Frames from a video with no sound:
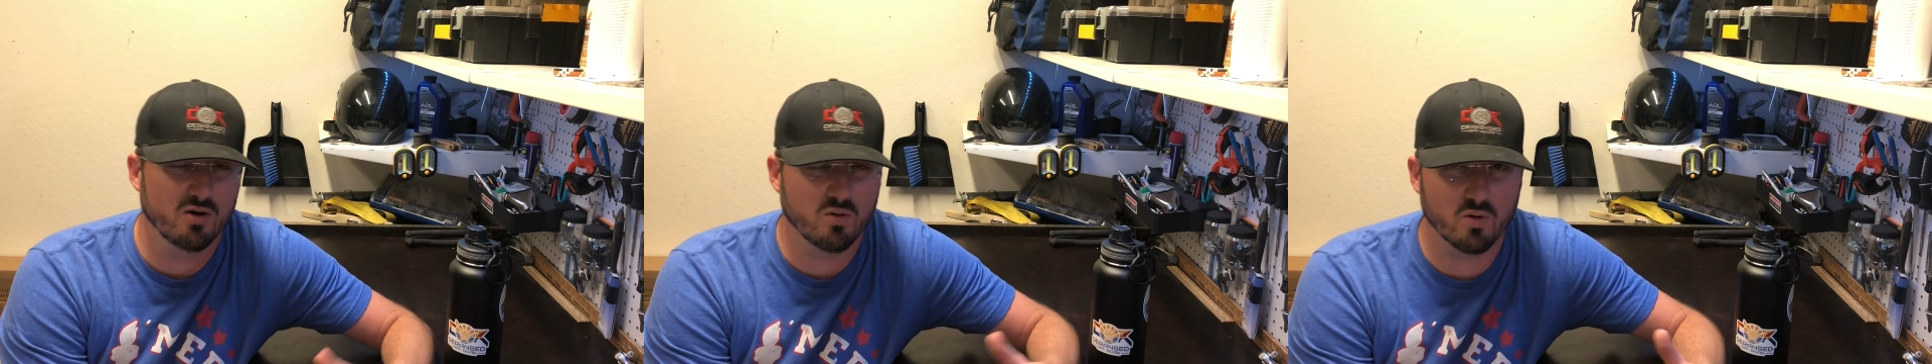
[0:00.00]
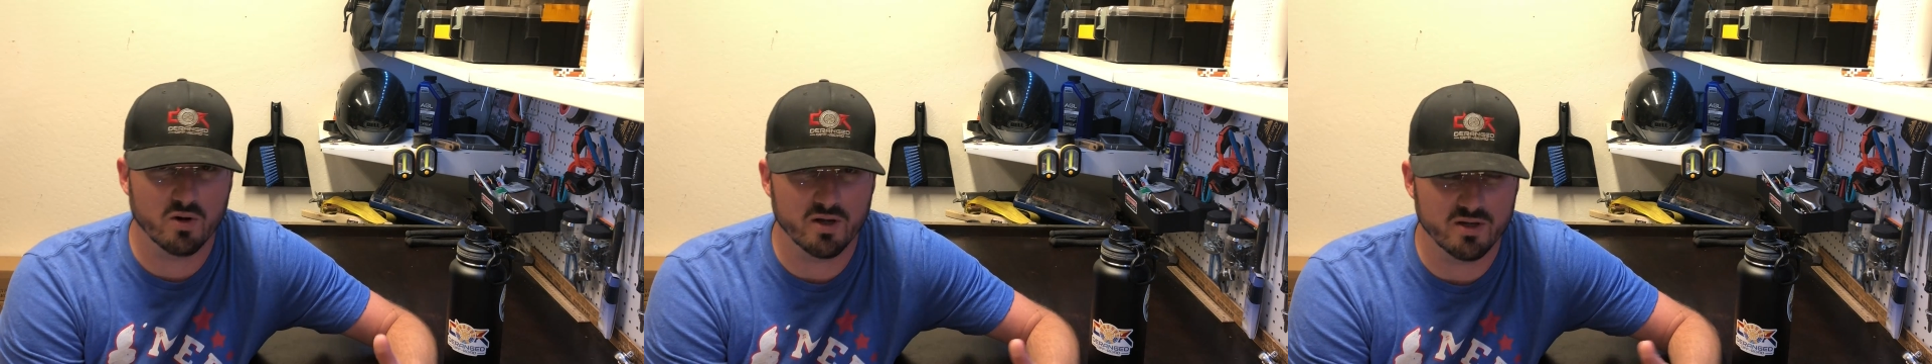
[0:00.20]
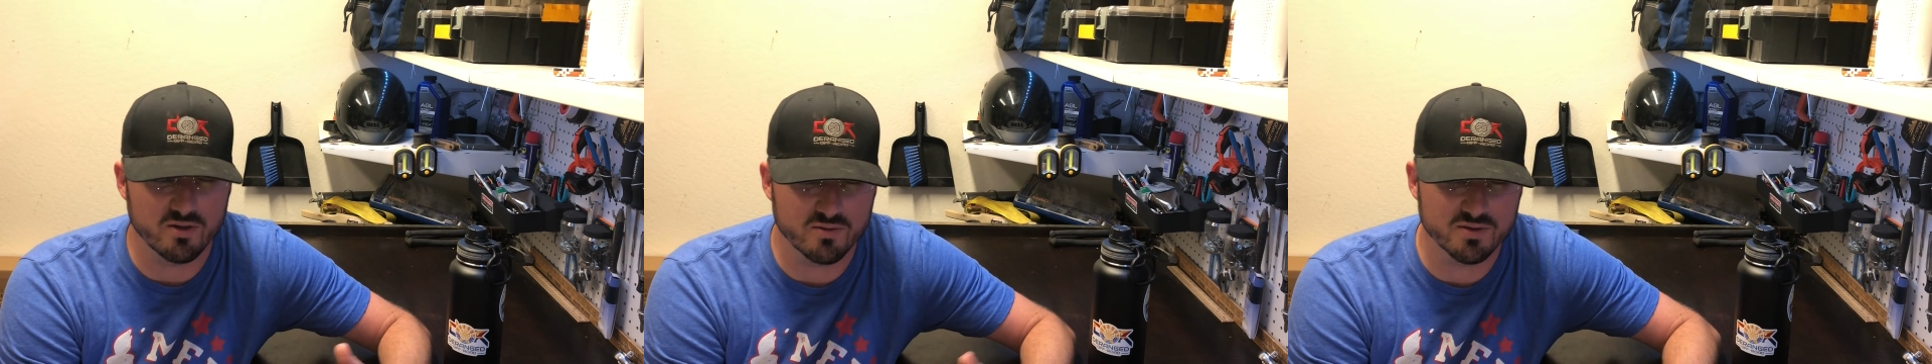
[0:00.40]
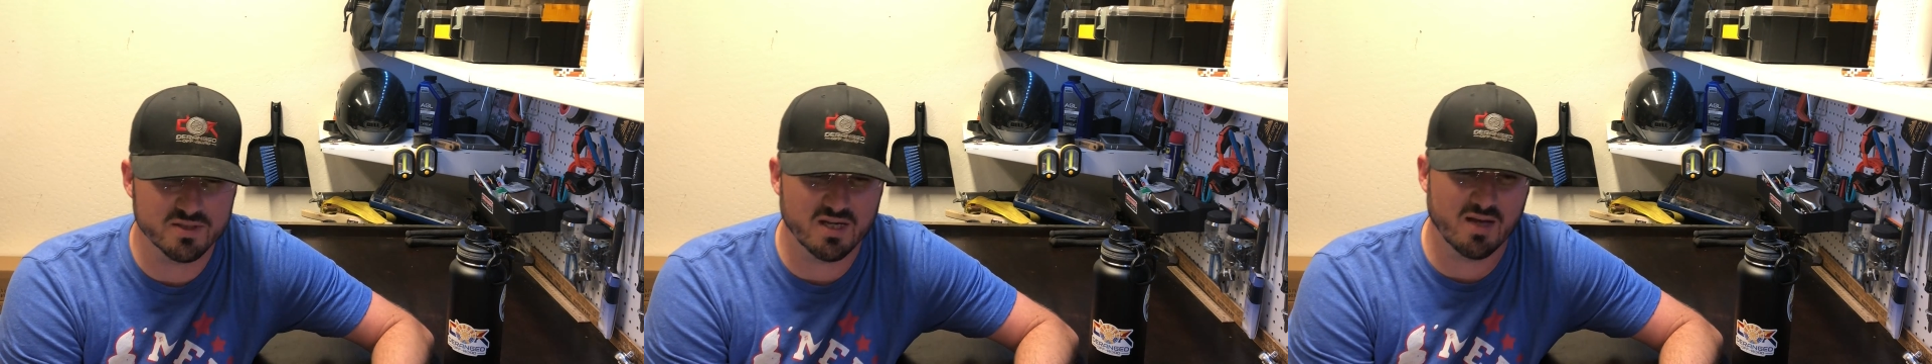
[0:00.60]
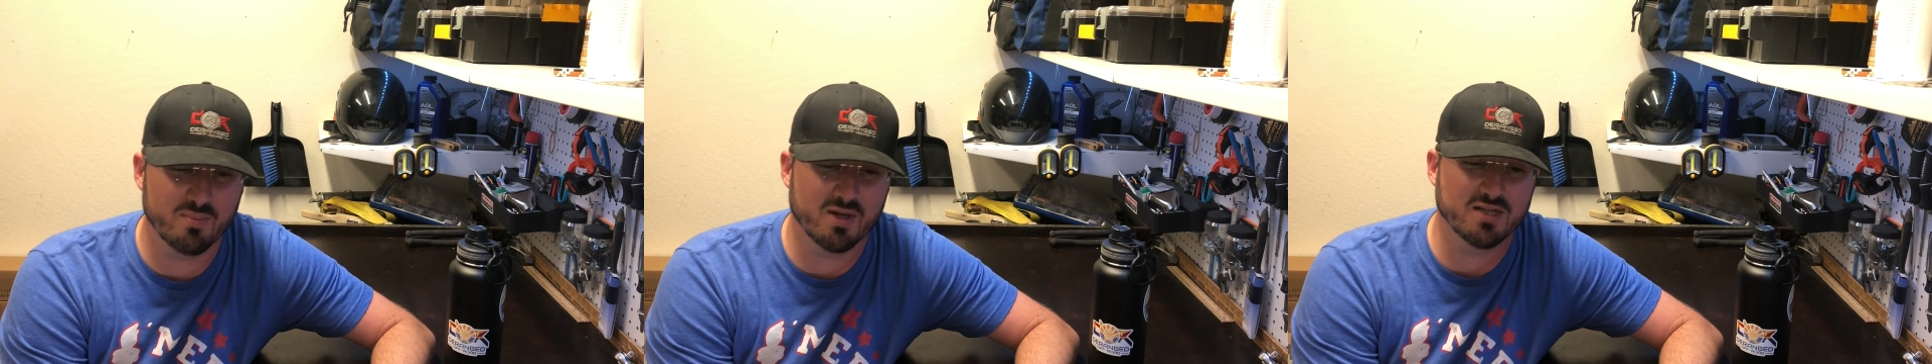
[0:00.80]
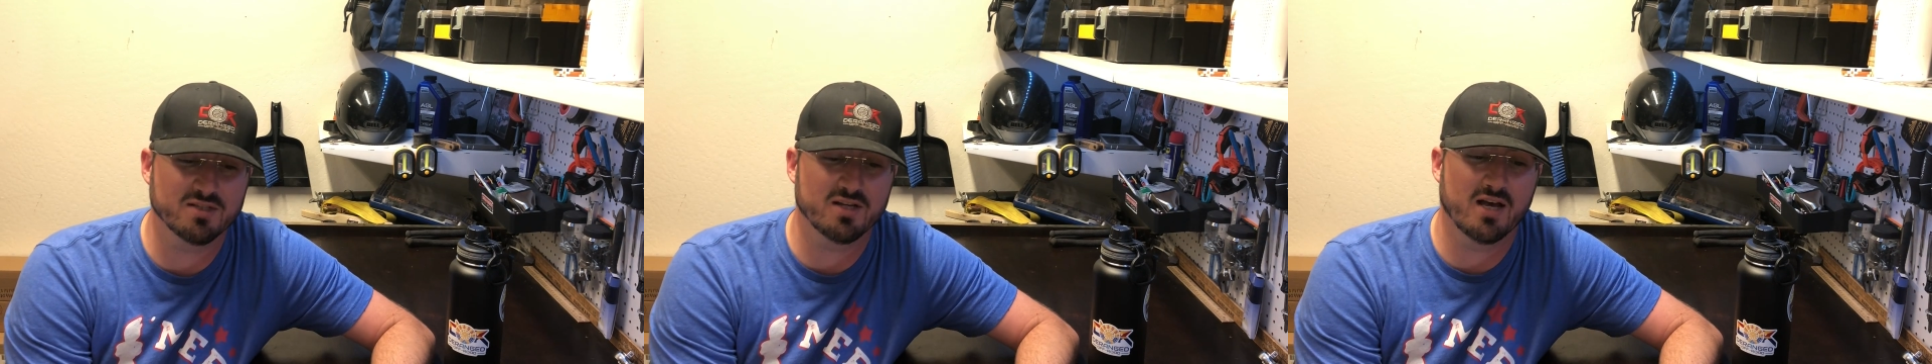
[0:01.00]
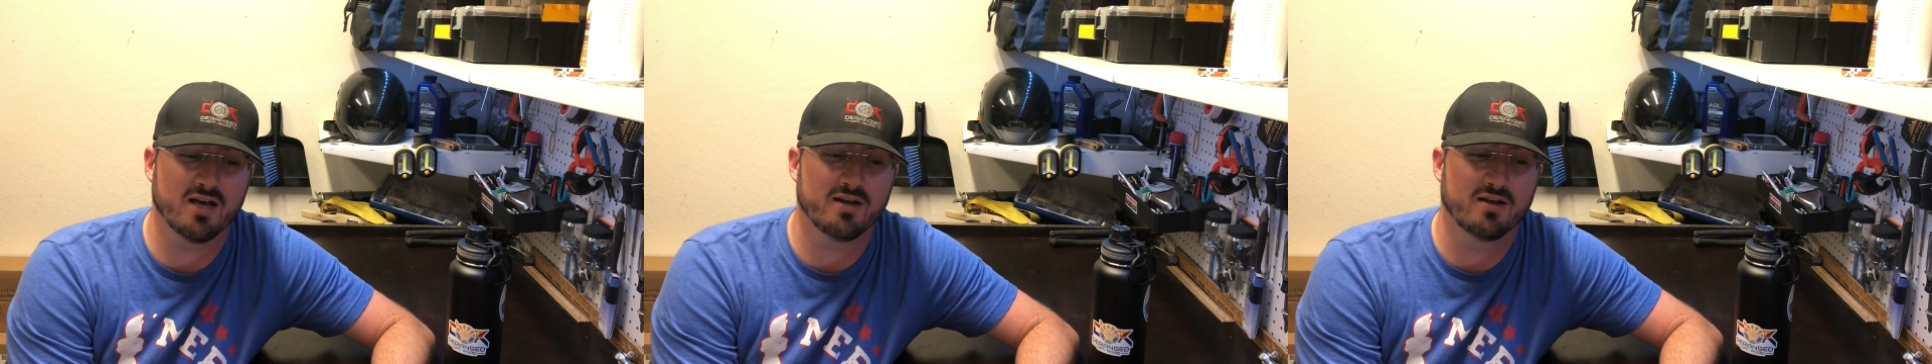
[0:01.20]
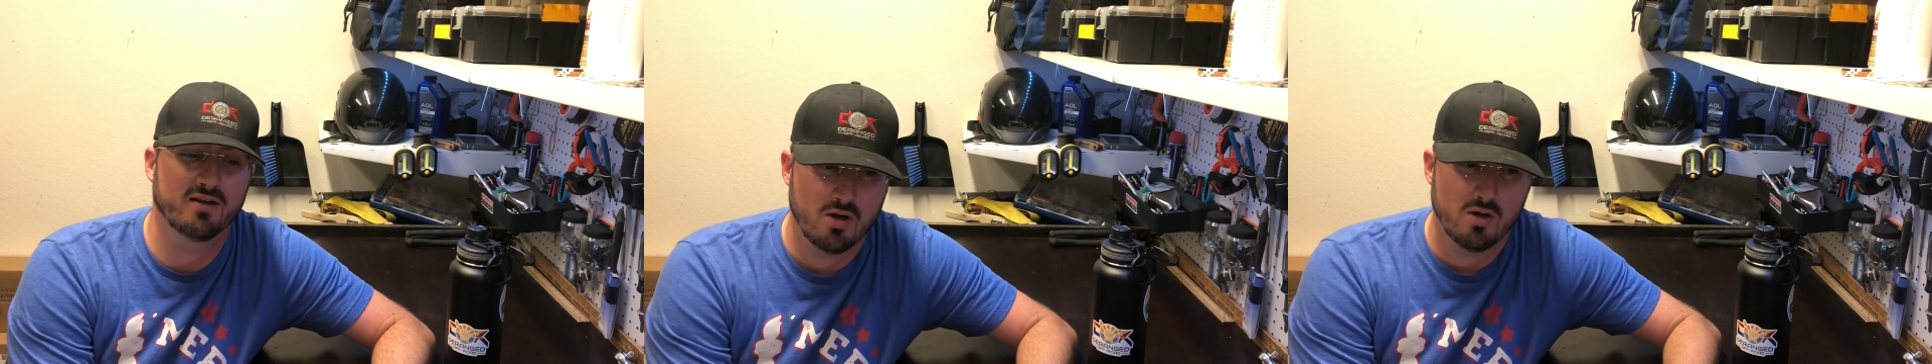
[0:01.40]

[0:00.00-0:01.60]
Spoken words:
or a used side-by-side.